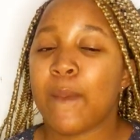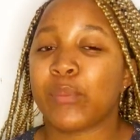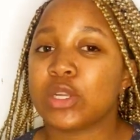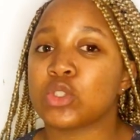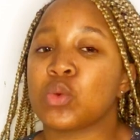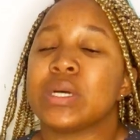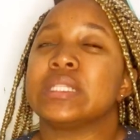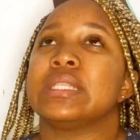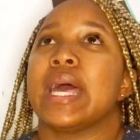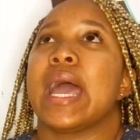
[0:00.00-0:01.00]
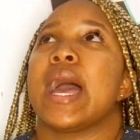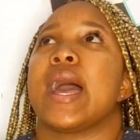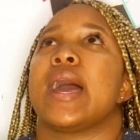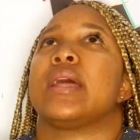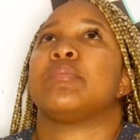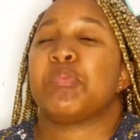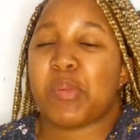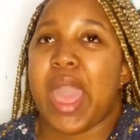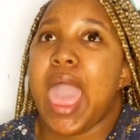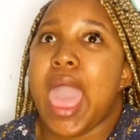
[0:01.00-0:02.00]
boarding school was that
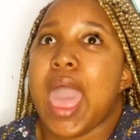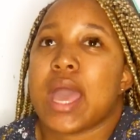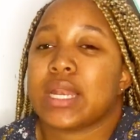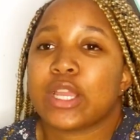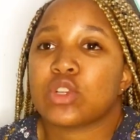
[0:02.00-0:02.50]
bad like